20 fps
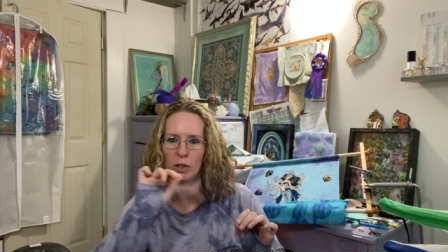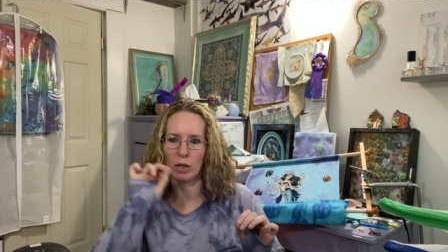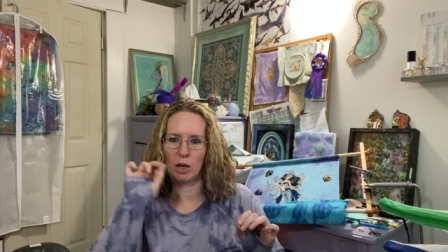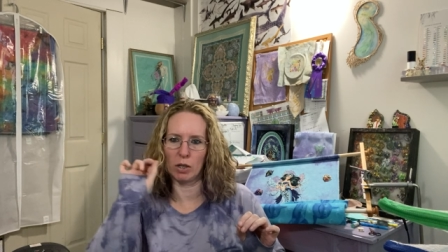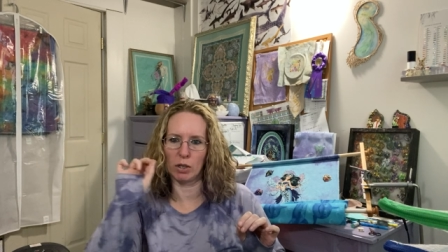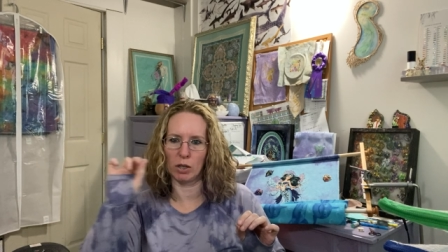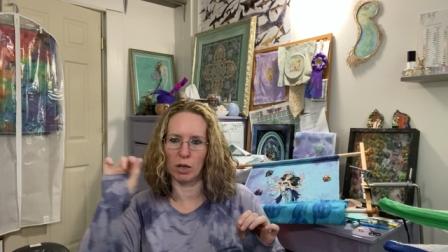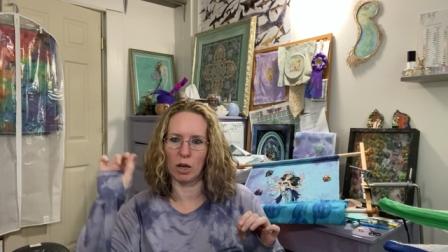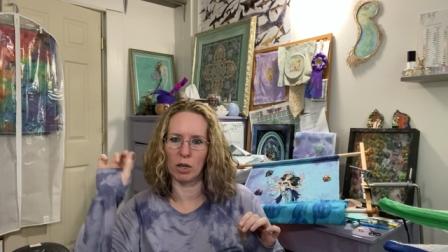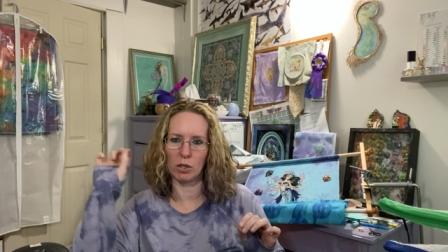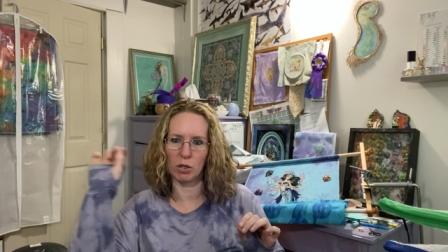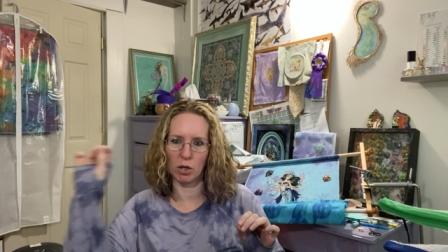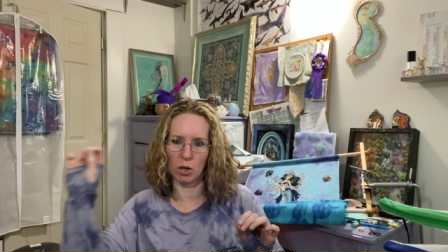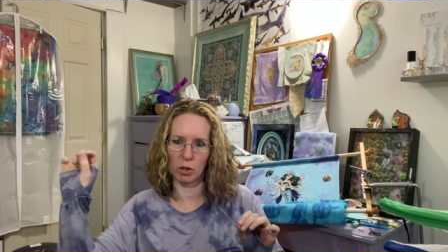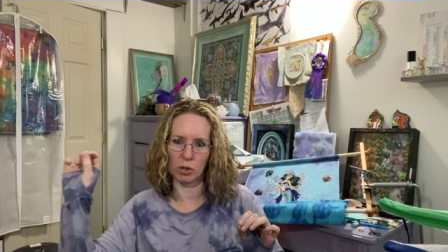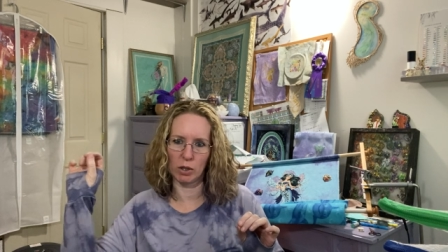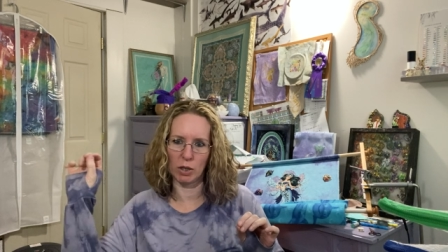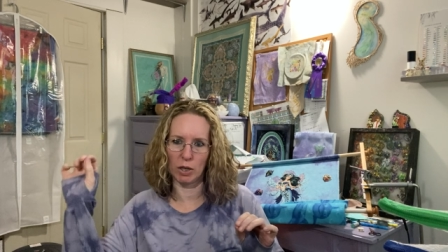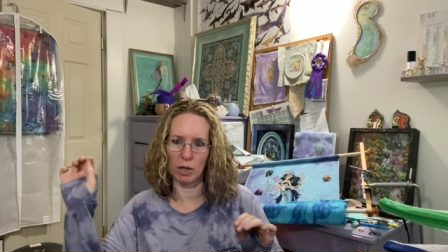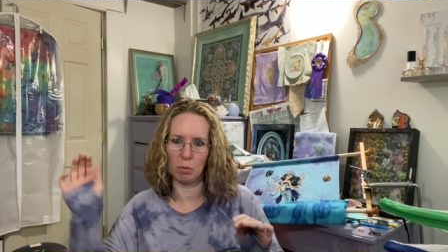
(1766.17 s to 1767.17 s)
dot, dot
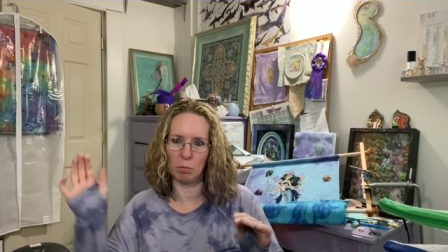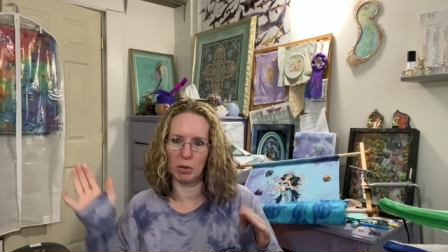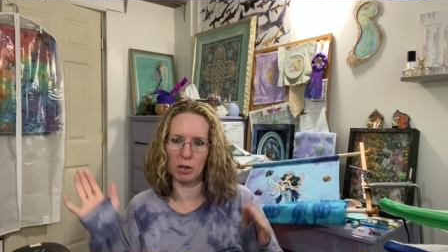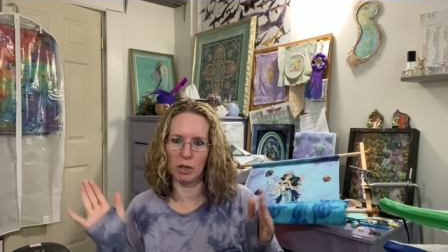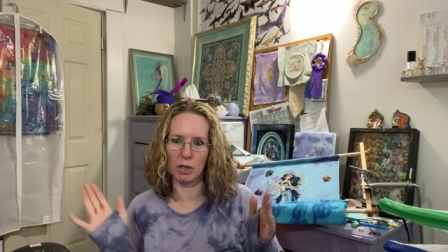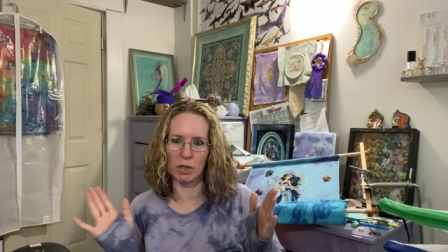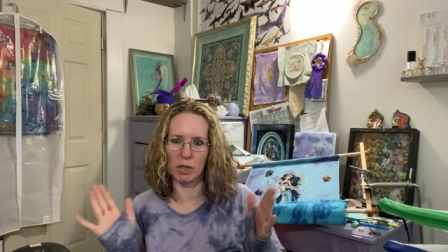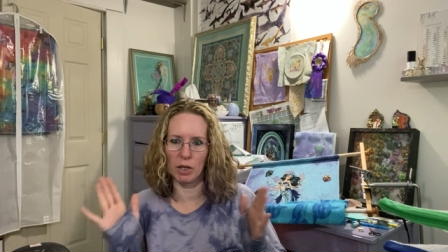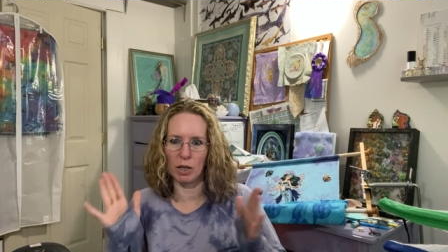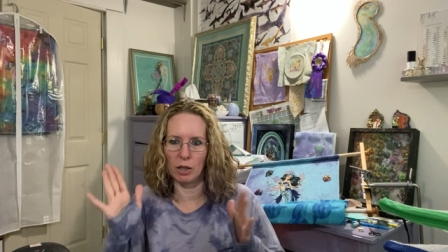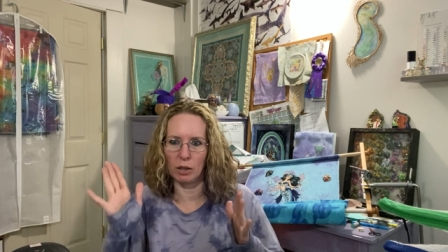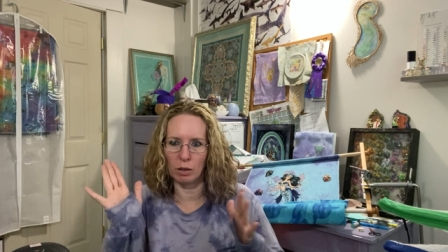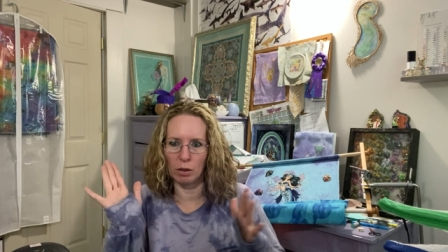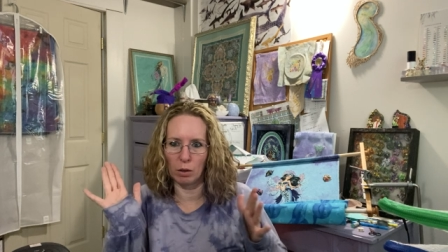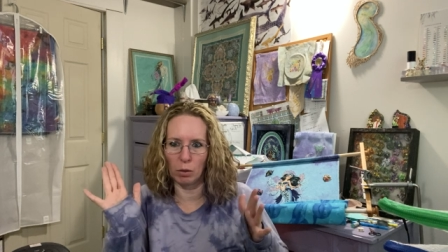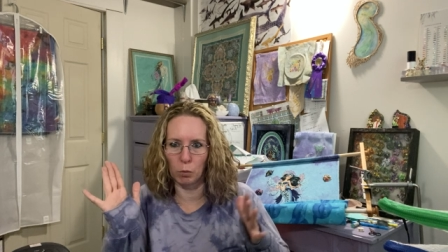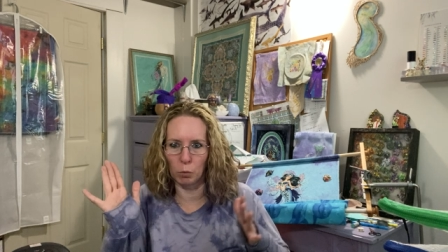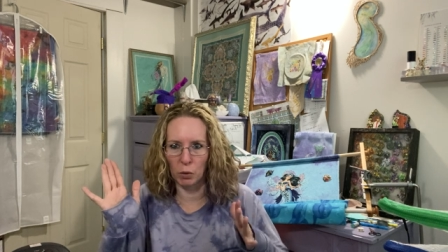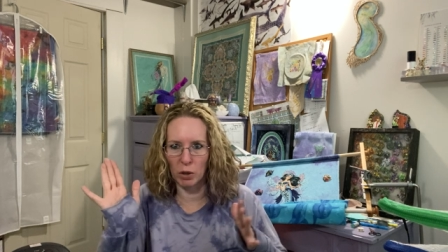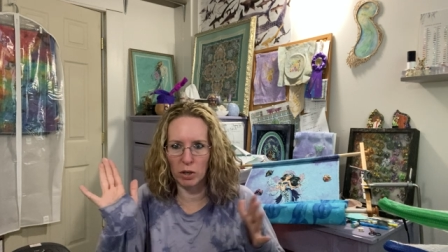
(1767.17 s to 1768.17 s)
tucked in because then the
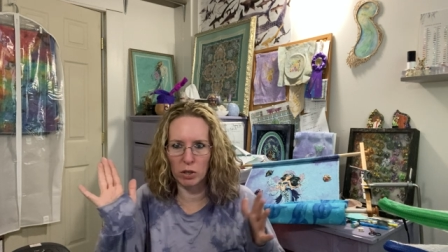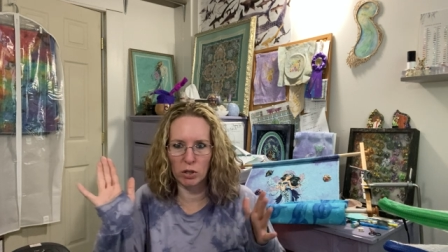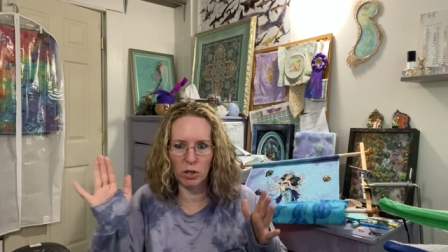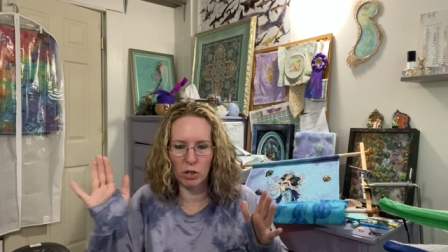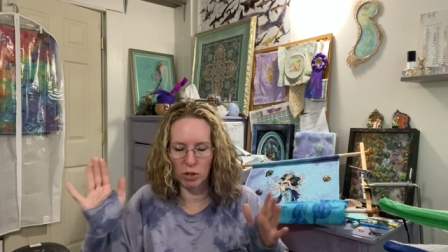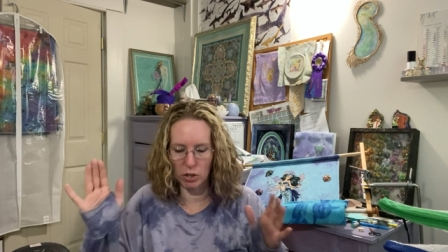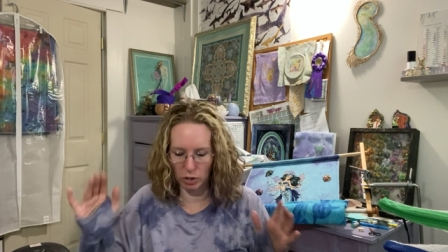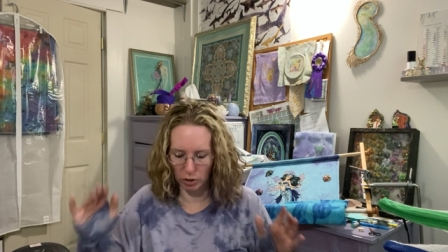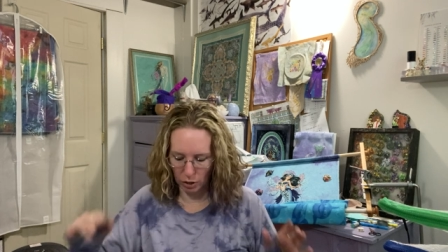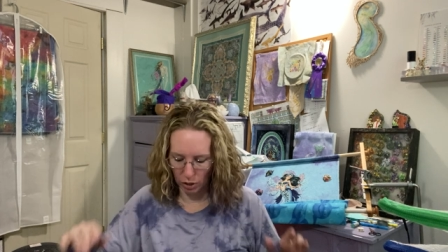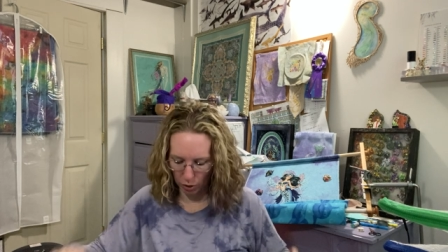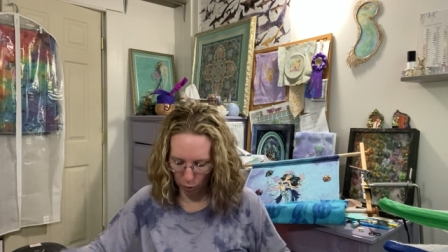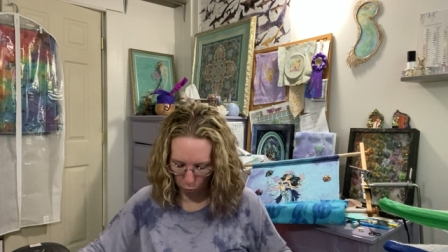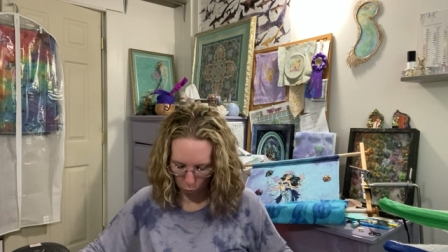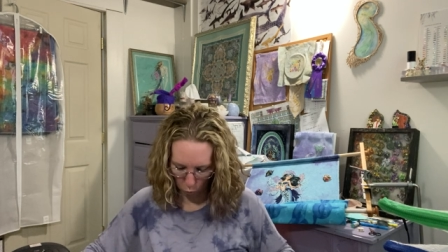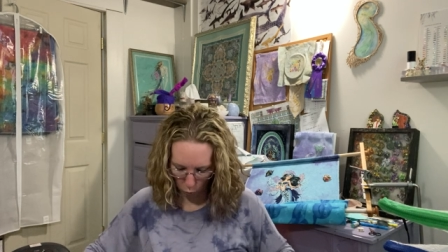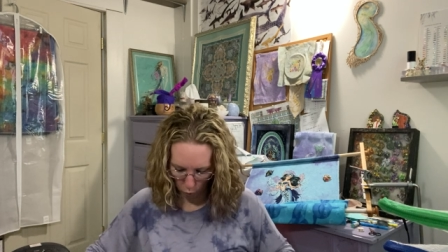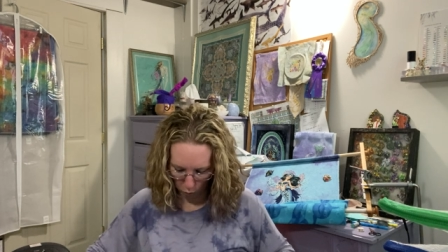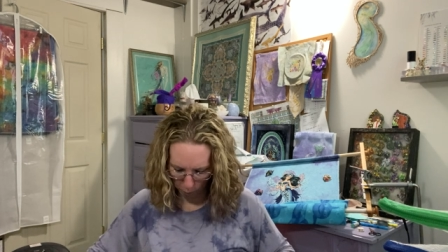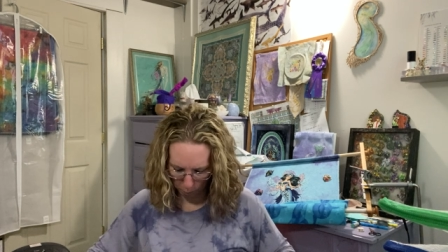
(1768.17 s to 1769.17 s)
thread doesn't kind of
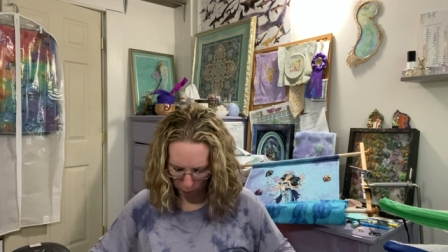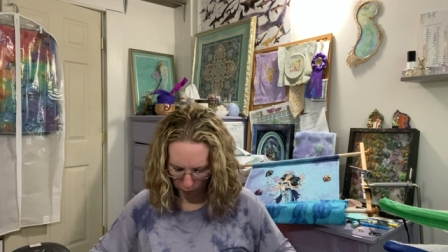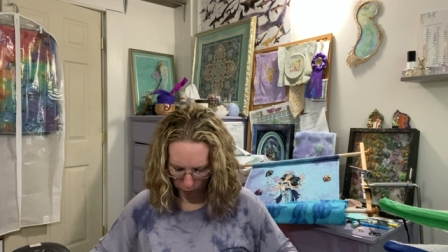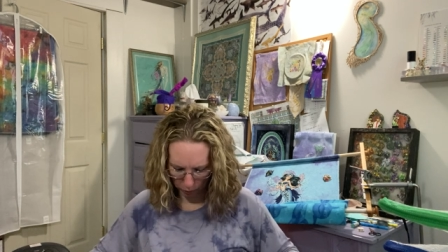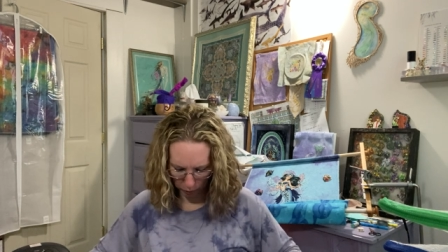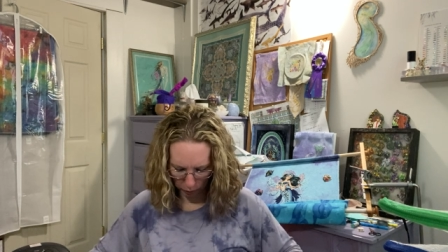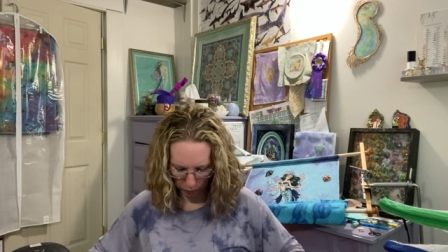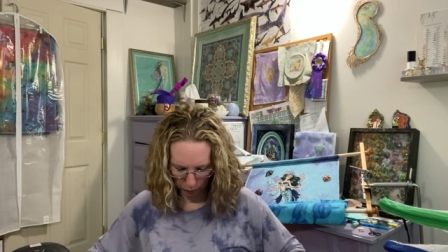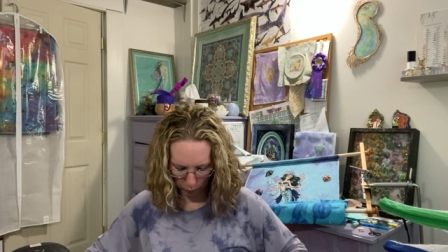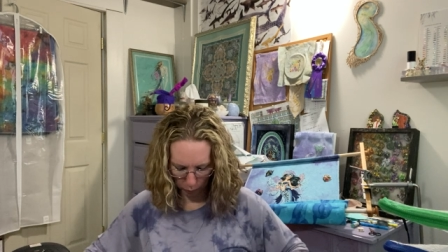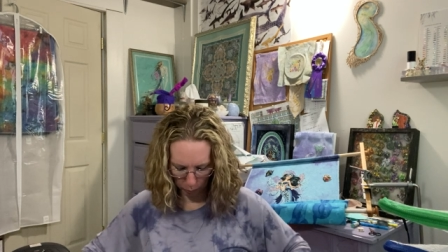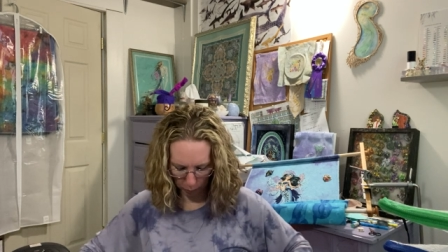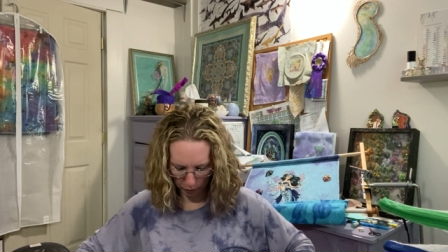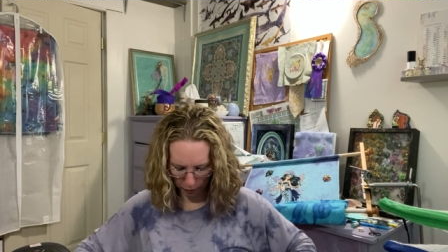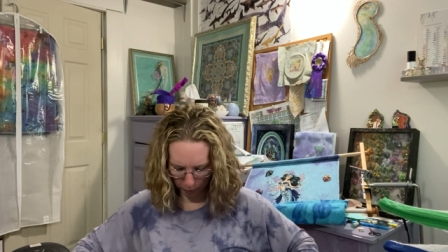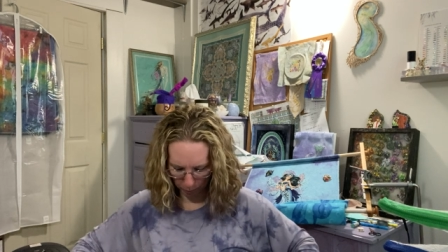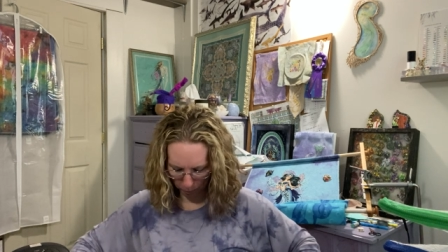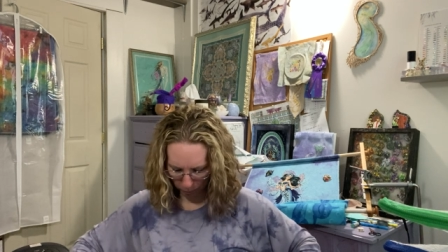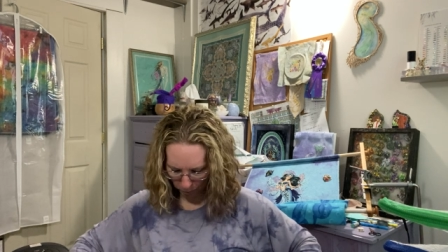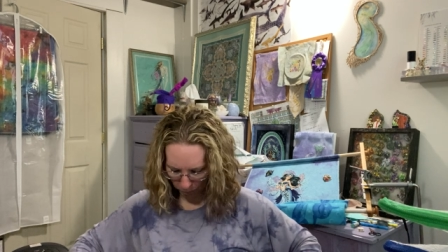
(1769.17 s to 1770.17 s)
warp a little
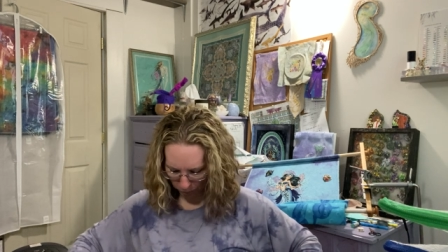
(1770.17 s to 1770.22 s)
bit.